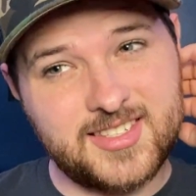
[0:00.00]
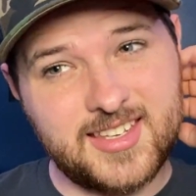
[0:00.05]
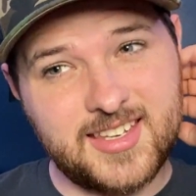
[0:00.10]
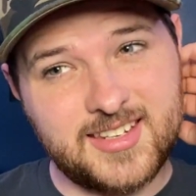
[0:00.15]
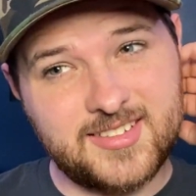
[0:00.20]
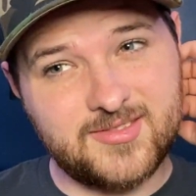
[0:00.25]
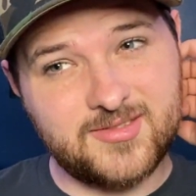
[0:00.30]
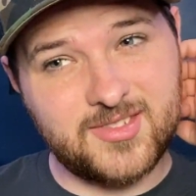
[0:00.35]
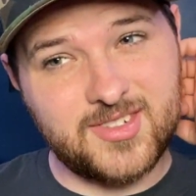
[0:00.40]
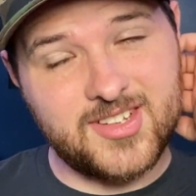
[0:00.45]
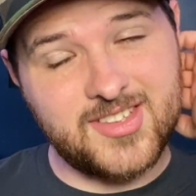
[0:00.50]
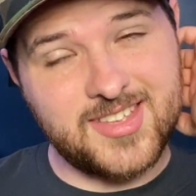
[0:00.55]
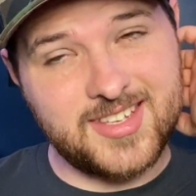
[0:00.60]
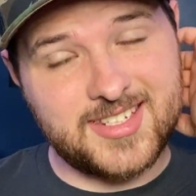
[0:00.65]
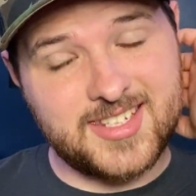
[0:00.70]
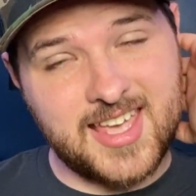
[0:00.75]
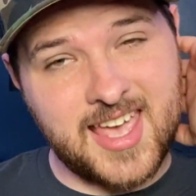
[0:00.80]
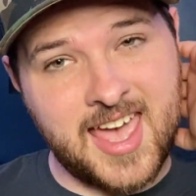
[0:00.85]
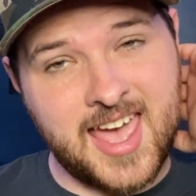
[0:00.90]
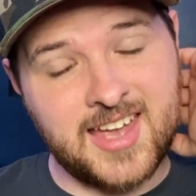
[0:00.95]
getting real
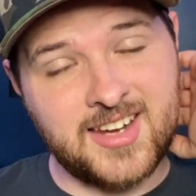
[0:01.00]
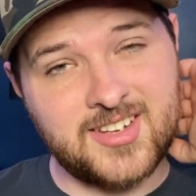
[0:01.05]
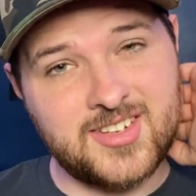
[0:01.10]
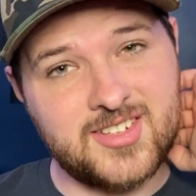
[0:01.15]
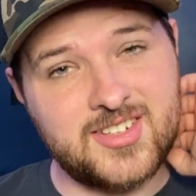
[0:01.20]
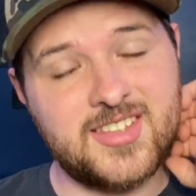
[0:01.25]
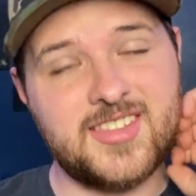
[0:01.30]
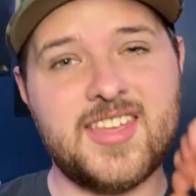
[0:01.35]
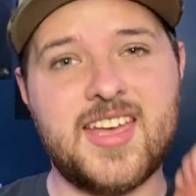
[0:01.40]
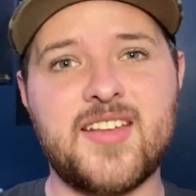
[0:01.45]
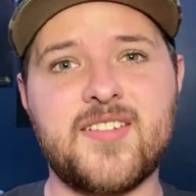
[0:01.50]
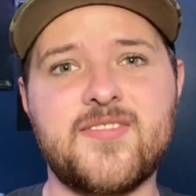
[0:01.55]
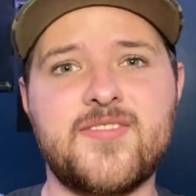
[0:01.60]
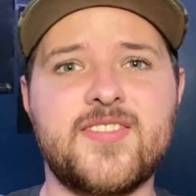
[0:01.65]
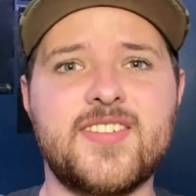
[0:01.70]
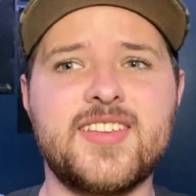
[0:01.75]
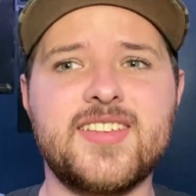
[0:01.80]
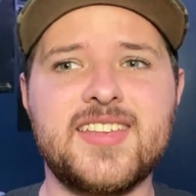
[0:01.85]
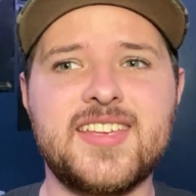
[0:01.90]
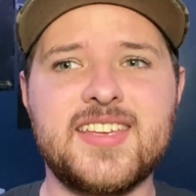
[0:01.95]
attached to that
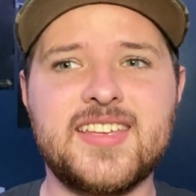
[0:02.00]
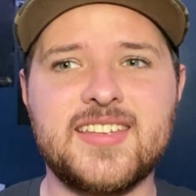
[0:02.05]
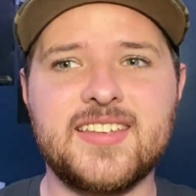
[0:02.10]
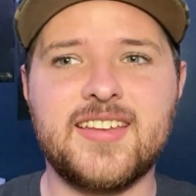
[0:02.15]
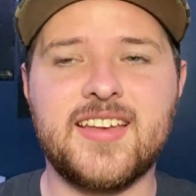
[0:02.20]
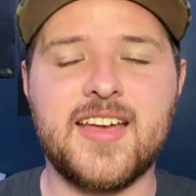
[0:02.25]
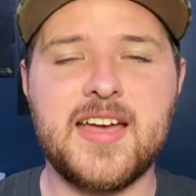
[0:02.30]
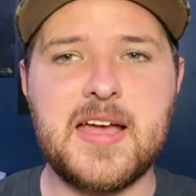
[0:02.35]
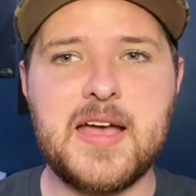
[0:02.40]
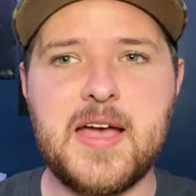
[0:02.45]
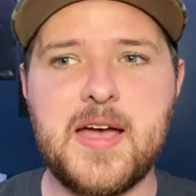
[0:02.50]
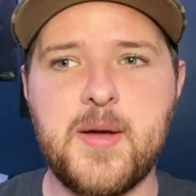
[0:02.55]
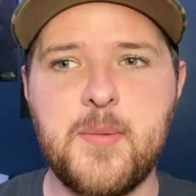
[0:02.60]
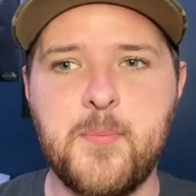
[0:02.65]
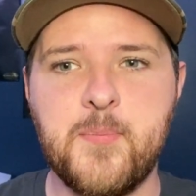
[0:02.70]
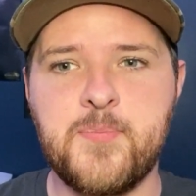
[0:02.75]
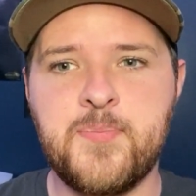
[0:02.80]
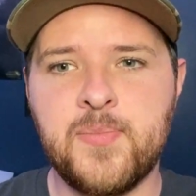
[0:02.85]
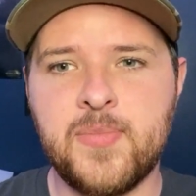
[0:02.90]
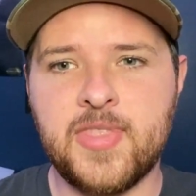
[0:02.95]
feeling.
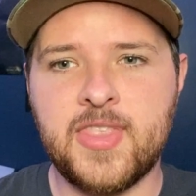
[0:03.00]
Um,